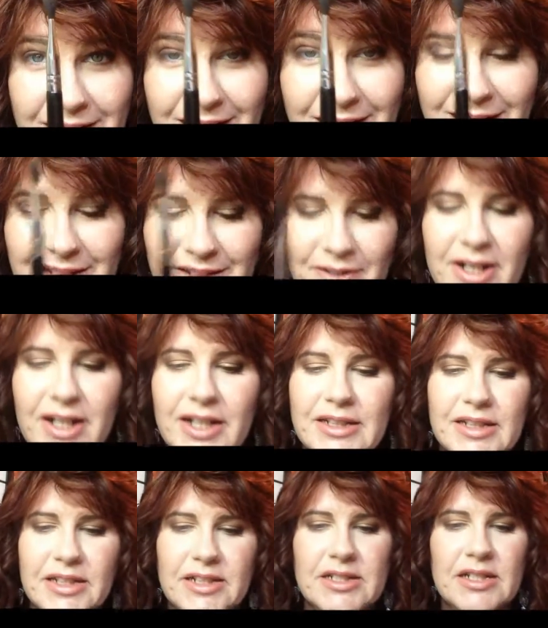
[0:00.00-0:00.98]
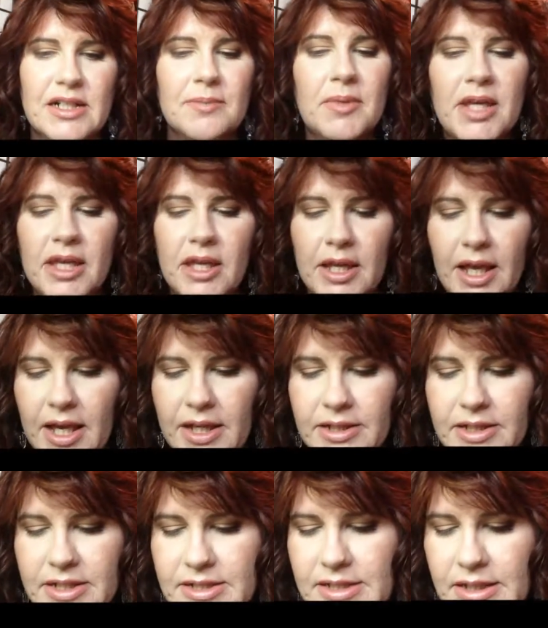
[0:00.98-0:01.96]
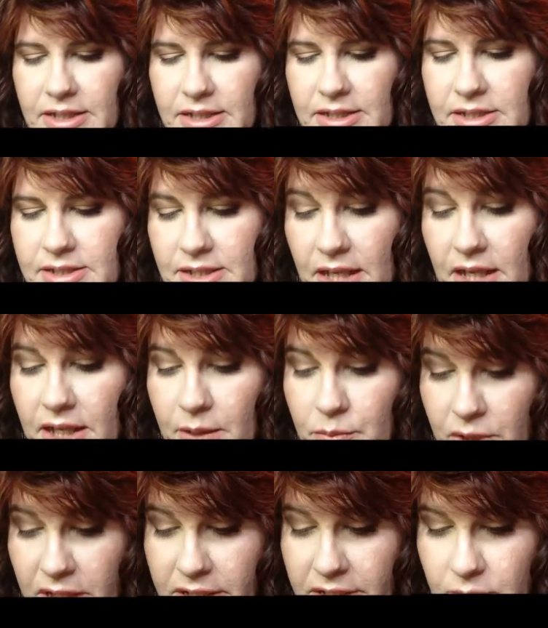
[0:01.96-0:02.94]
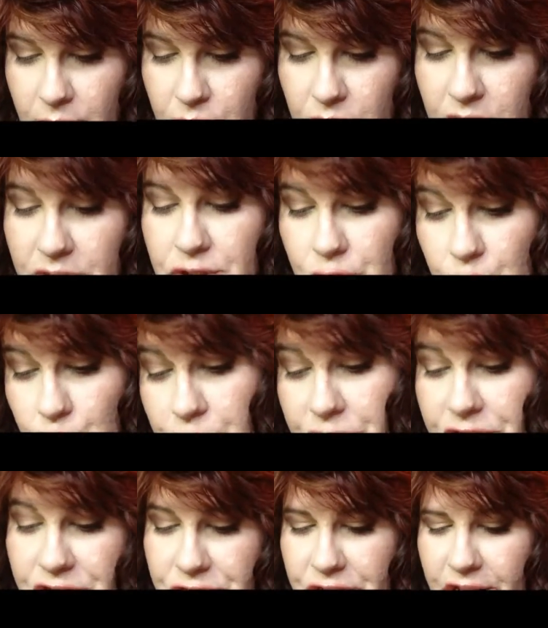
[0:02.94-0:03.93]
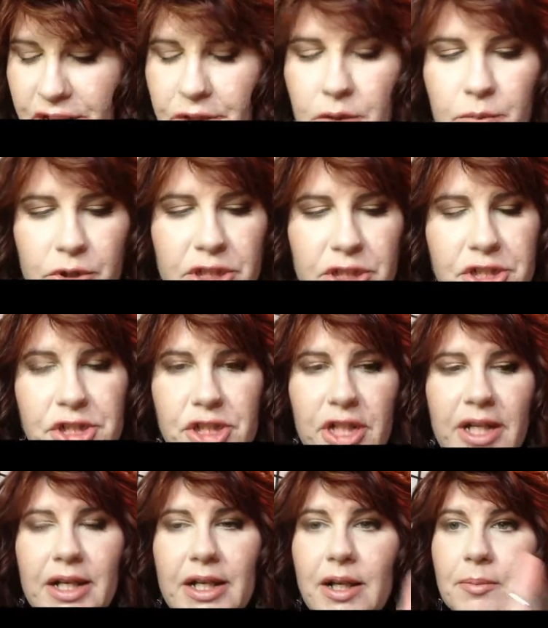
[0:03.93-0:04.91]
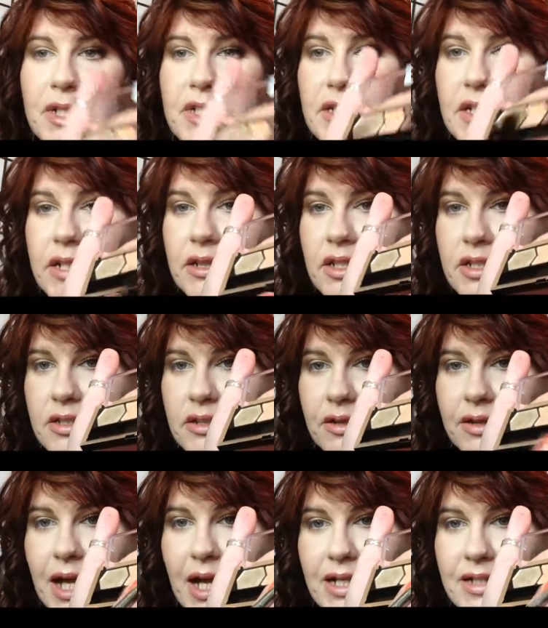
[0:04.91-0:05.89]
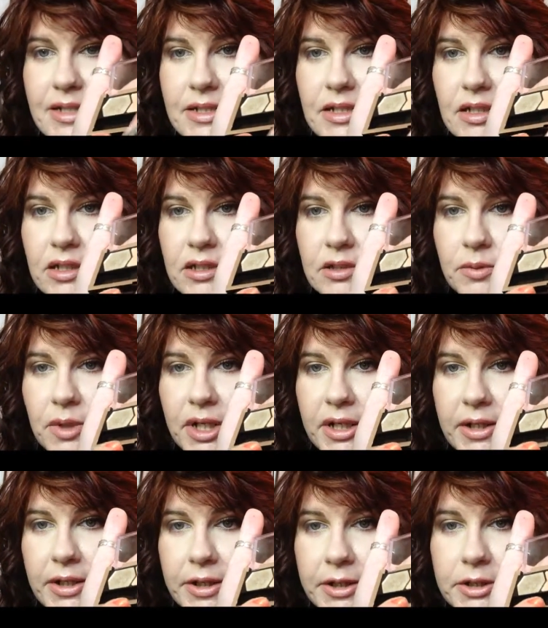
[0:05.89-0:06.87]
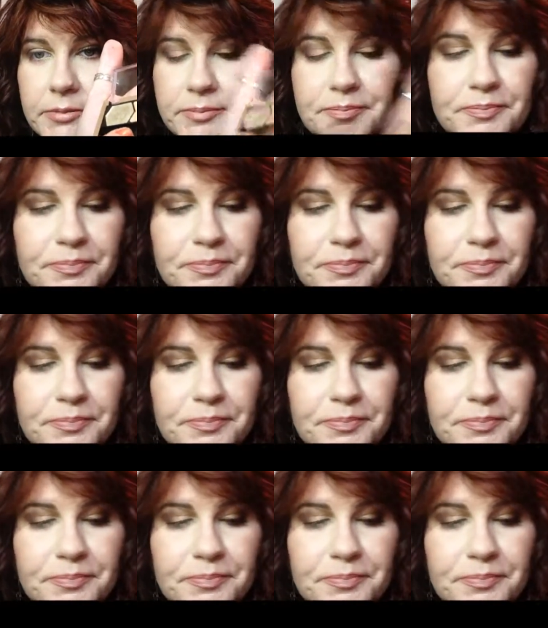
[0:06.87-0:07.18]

got it right on that time. And this is a blending brush or crease shader brush. And I'm going to take this last color right here.